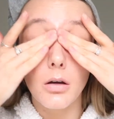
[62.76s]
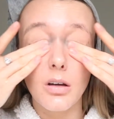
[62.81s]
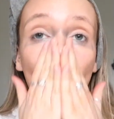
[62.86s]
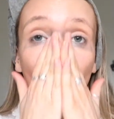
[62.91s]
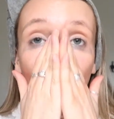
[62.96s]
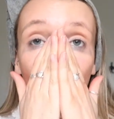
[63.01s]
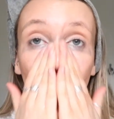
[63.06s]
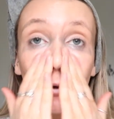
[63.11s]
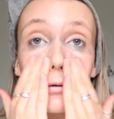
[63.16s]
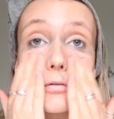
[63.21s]

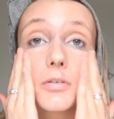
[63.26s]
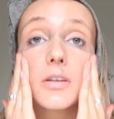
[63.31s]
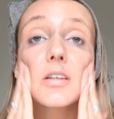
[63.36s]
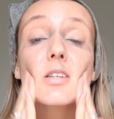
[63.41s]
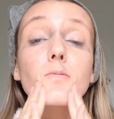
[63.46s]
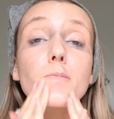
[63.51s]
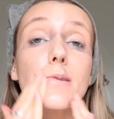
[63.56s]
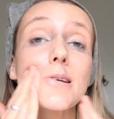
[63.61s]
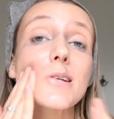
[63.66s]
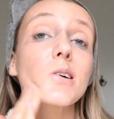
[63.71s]
I love
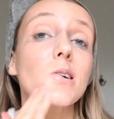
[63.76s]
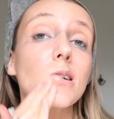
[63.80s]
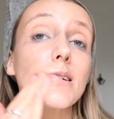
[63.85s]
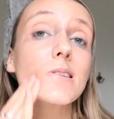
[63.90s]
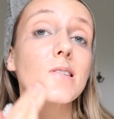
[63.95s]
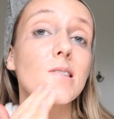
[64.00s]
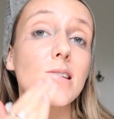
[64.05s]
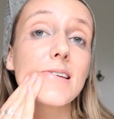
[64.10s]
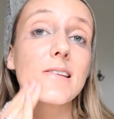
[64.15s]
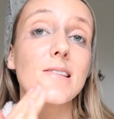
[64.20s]
this
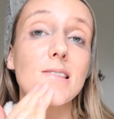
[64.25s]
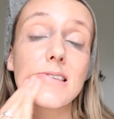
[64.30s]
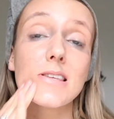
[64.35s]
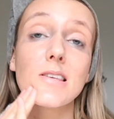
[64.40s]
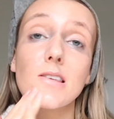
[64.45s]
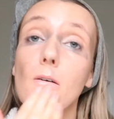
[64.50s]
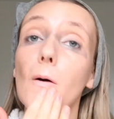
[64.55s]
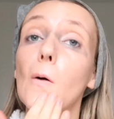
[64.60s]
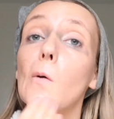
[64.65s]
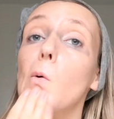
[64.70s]
because it's
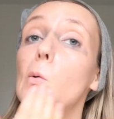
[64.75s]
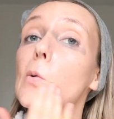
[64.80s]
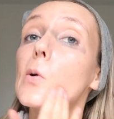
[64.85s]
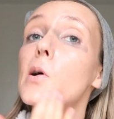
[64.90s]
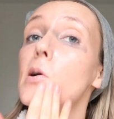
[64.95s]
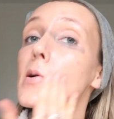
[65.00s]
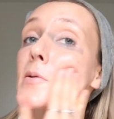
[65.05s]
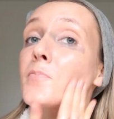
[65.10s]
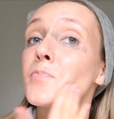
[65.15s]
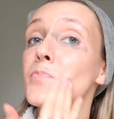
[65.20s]

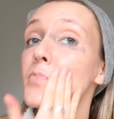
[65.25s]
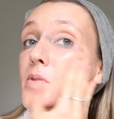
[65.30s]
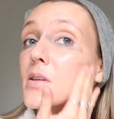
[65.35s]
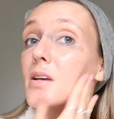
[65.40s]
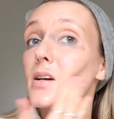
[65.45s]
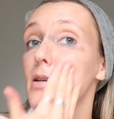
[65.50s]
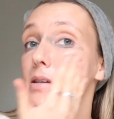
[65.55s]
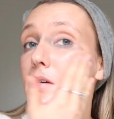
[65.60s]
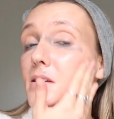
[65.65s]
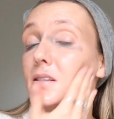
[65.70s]
so
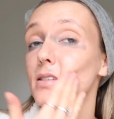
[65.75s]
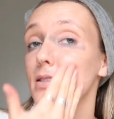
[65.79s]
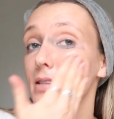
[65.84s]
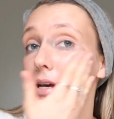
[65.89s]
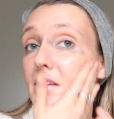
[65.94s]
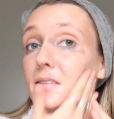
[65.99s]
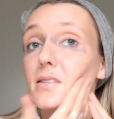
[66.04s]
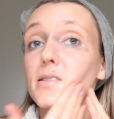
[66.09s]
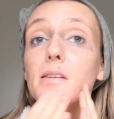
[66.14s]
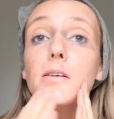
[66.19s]

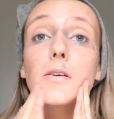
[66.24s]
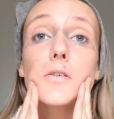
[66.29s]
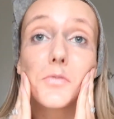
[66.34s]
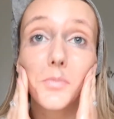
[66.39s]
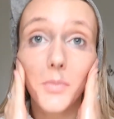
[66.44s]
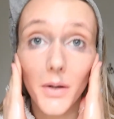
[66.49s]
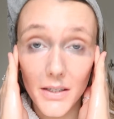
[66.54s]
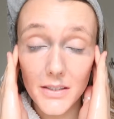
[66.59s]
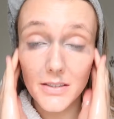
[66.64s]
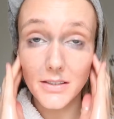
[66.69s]
sensitive.
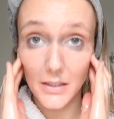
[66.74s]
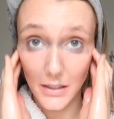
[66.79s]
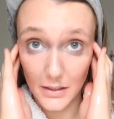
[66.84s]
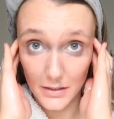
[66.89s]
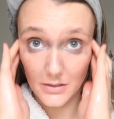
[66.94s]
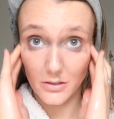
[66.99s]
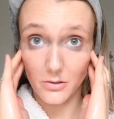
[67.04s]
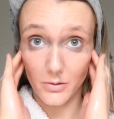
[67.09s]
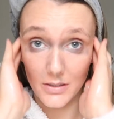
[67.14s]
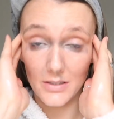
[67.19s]
My skin
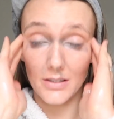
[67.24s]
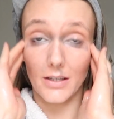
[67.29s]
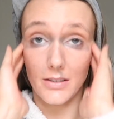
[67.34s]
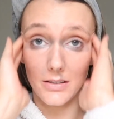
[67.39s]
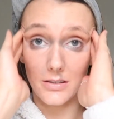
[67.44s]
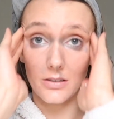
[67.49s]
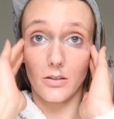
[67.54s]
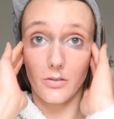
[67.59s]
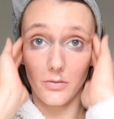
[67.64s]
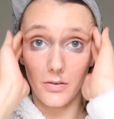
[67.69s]
is quite
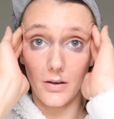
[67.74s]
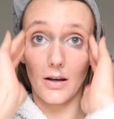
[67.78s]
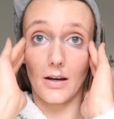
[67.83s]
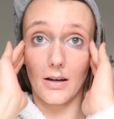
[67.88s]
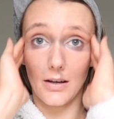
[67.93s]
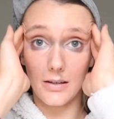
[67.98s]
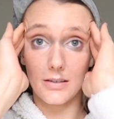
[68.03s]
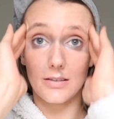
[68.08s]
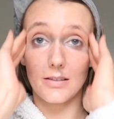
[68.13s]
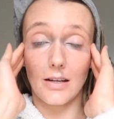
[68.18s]
sensitive
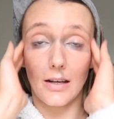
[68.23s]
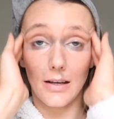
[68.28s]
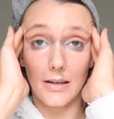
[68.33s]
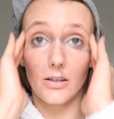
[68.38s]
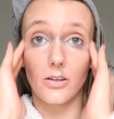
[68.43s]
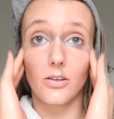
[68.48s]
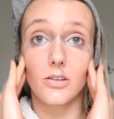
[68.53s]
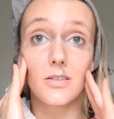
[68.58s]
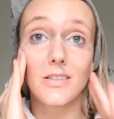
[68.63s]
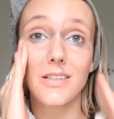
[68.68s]
and like
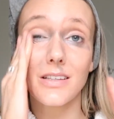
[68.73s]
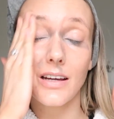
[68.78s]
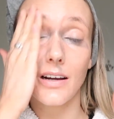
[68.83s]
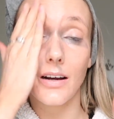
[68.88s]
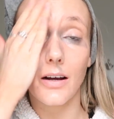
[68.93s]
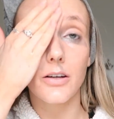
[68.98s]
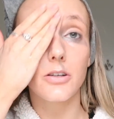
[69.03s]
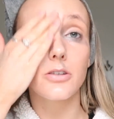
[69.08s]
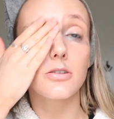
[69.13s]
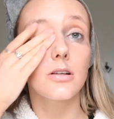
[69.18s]
you can see
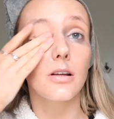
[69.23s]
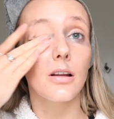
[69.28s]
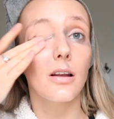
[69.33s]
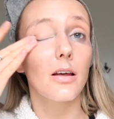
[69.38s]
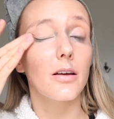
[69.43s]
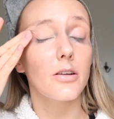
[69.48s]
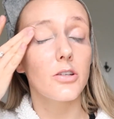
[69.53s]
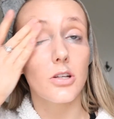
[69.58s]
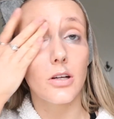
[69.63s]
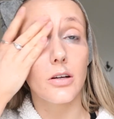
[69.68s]
there, I just
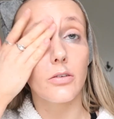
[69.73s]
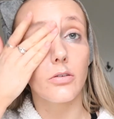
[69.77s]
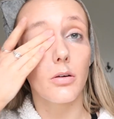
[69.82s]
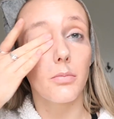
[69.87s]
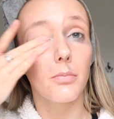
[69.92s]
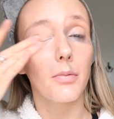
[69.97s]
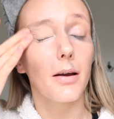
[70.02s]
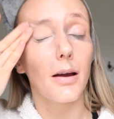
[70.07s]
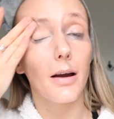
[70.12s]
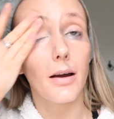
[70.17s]
literally rub
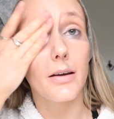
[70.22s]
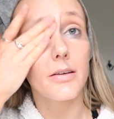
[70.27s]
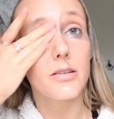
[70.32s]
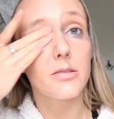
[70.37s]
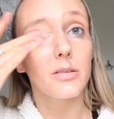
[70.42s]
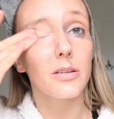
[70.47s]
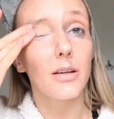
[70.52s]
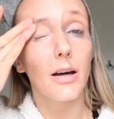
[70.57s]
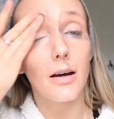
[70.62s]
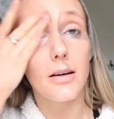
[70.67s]
my eyes
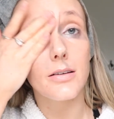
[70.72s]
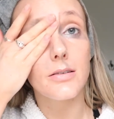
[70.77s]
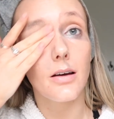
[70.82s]
with that